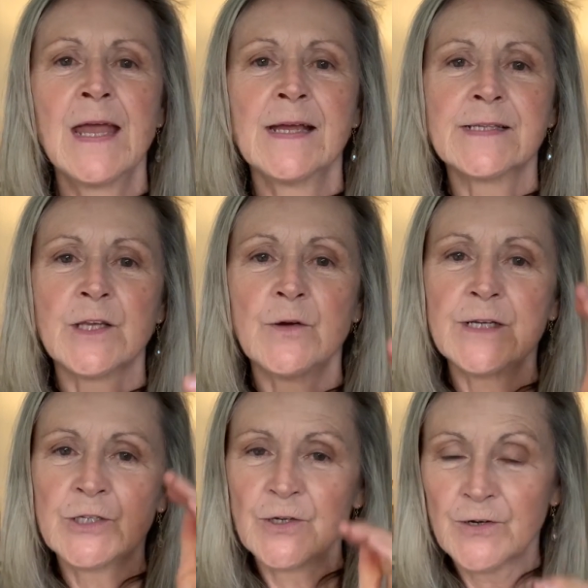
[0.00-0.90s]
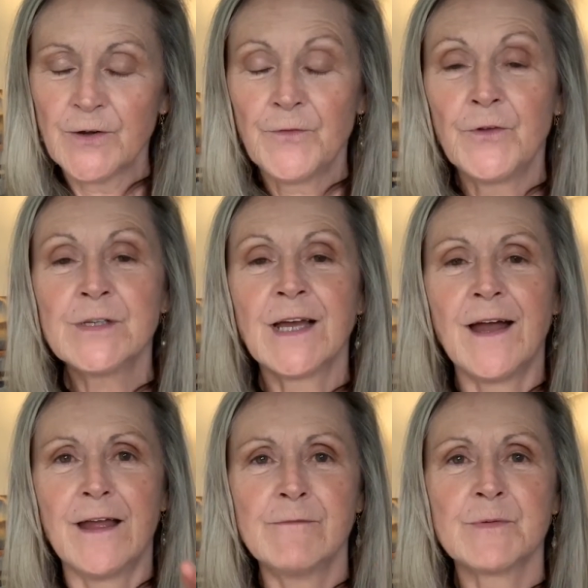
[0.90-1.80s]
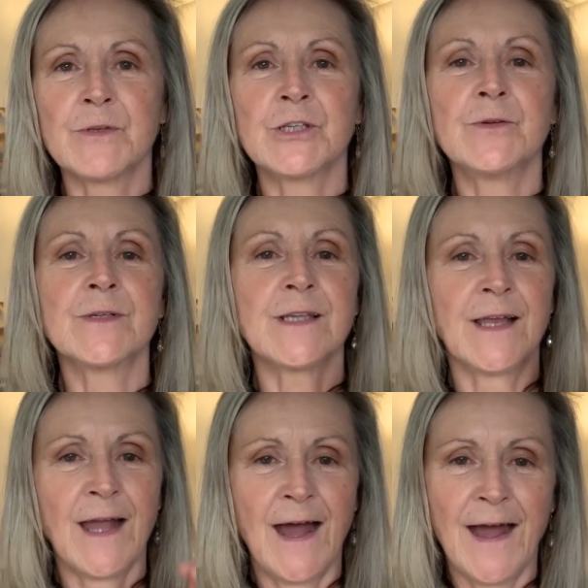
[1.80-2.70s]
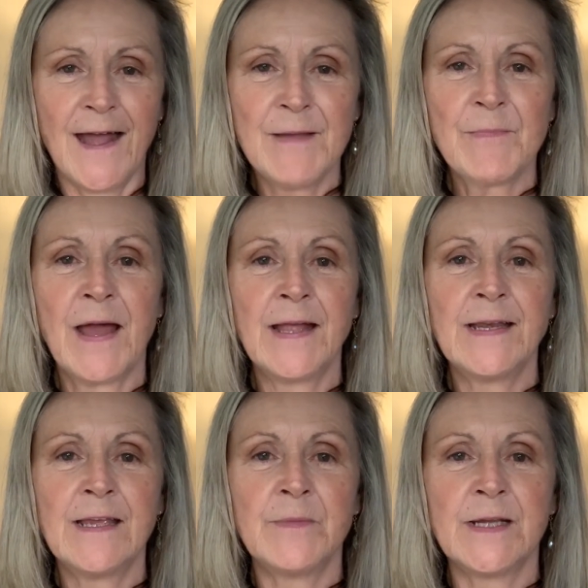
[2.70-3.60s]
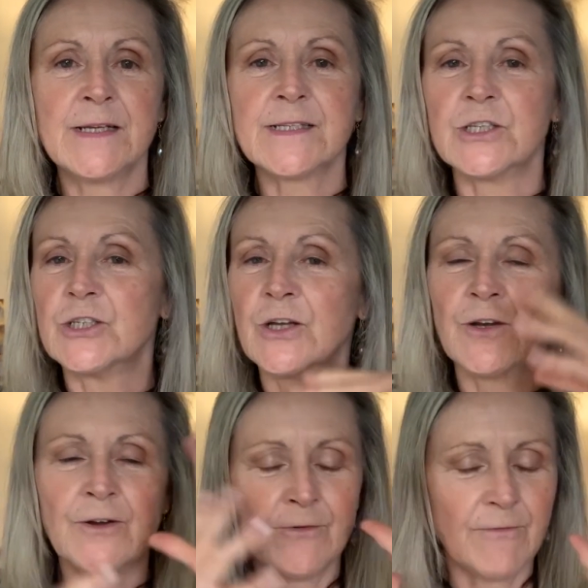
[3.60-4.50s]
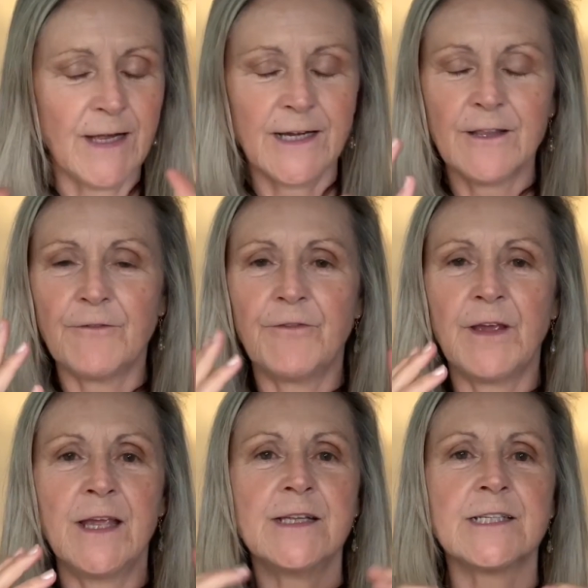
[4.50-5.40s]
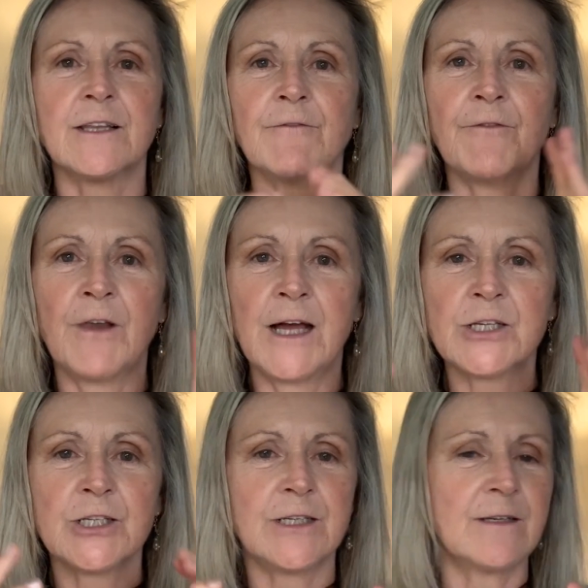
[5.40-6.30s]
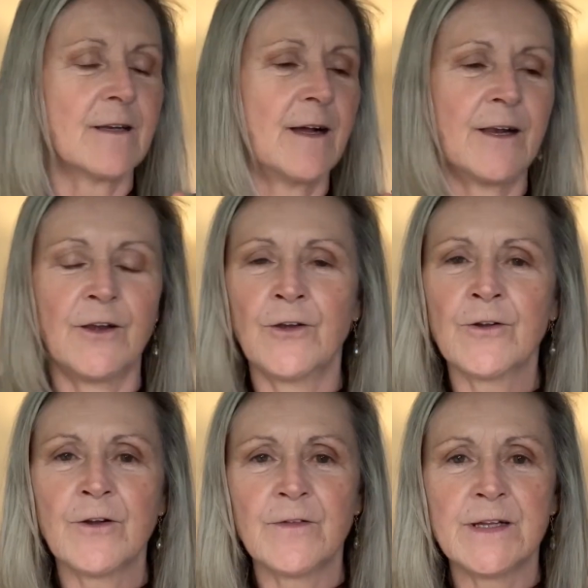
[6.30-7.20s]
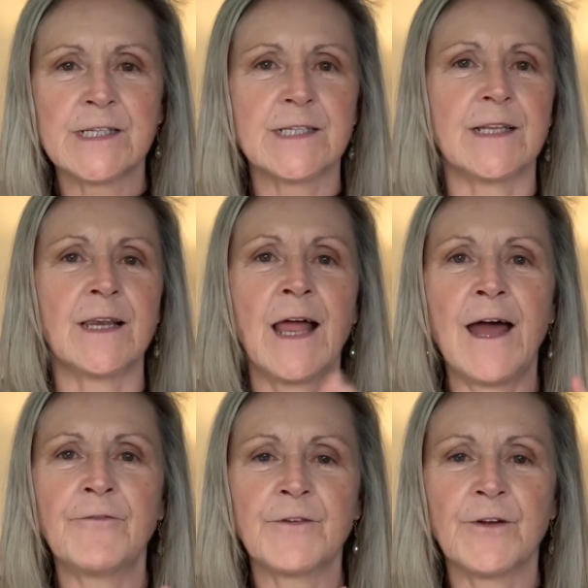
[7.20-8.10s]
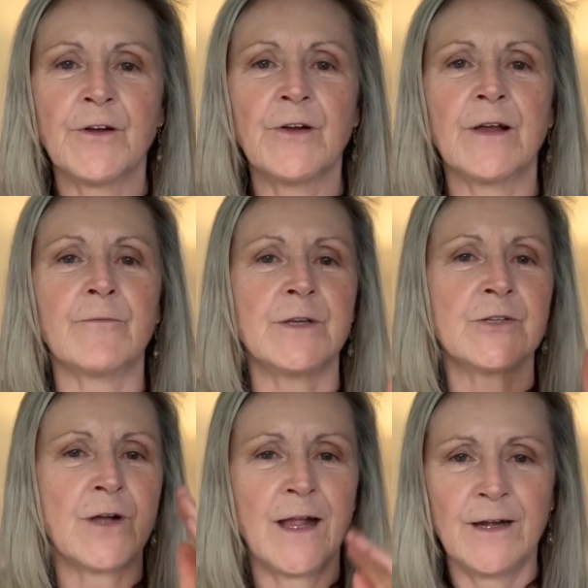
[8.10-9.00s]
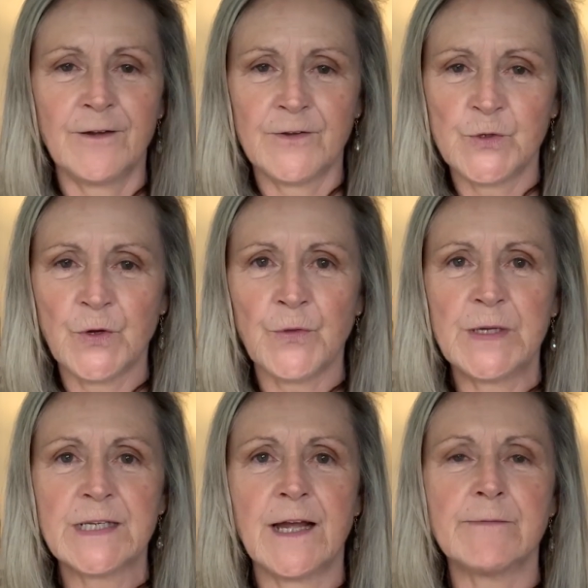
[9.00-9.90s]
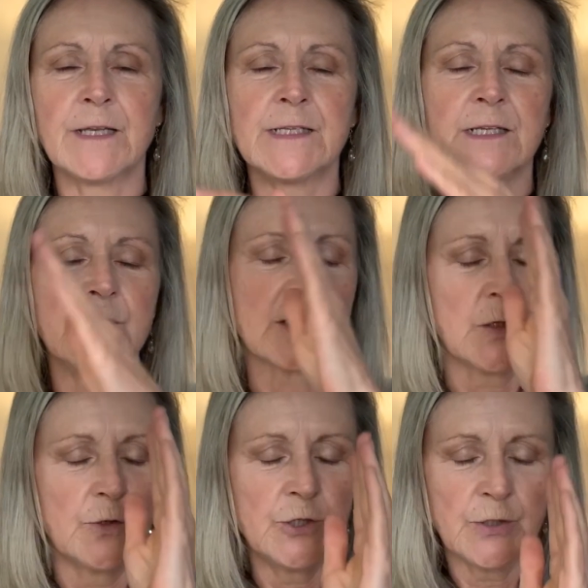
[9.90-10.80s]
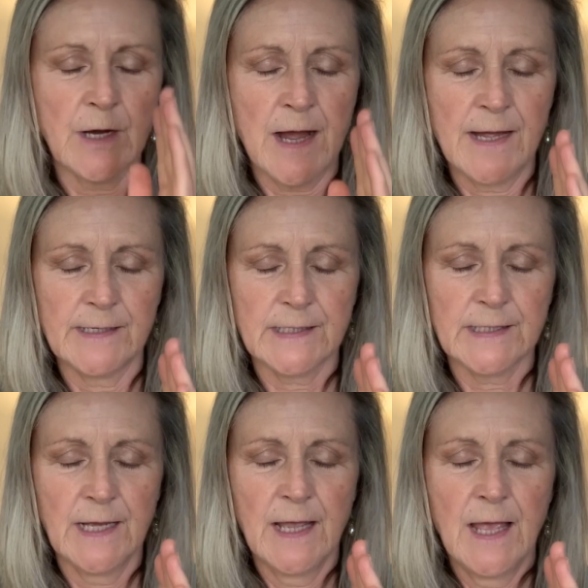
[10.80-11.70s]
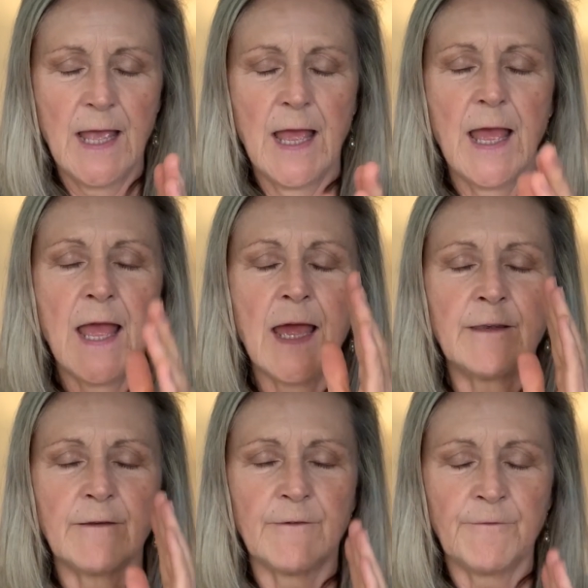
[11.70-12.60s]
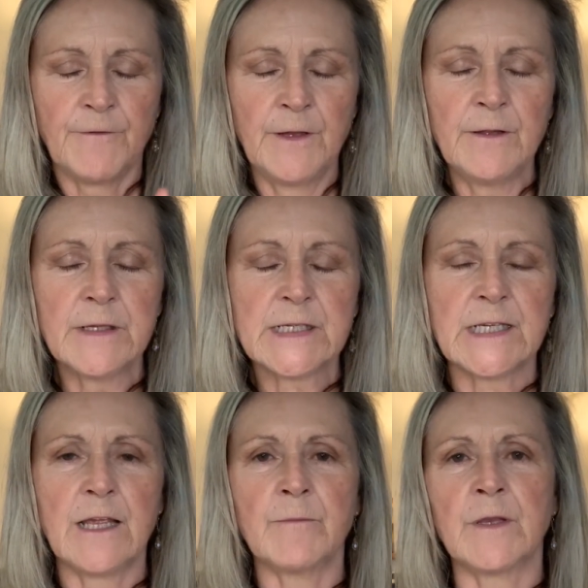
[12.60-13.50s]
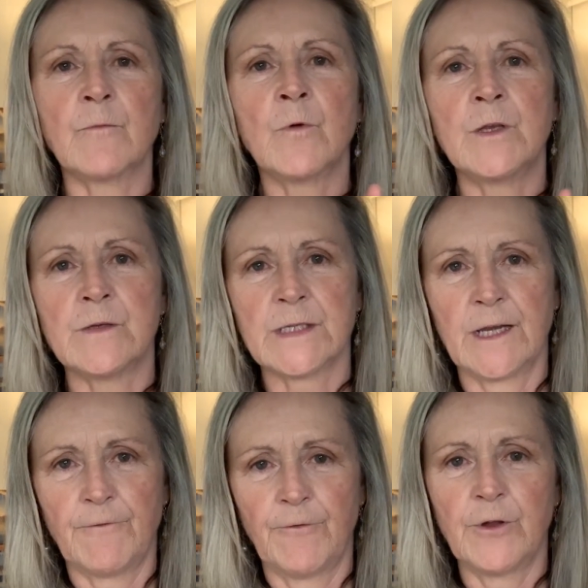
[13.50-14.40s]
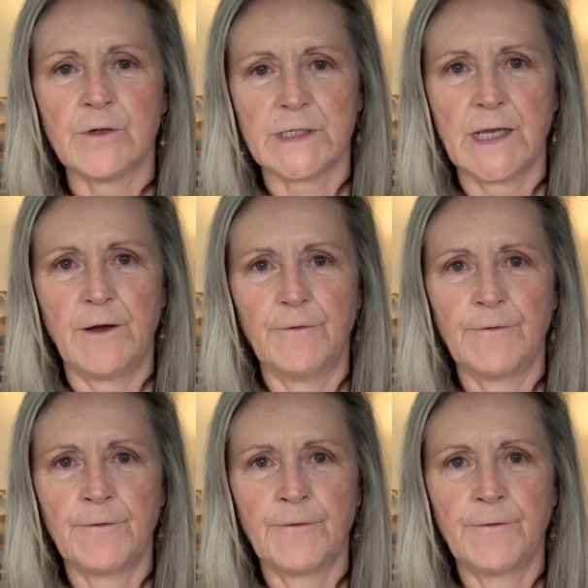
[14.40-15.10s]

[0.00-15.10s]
So it took her a few times, but she was like, hi, my name is, and she got all red in the face and flushed and kind of nervous and laughter. And we tried it 2 or 3 times. And I said, just close your eyes and feel the statement when you said it for yourself.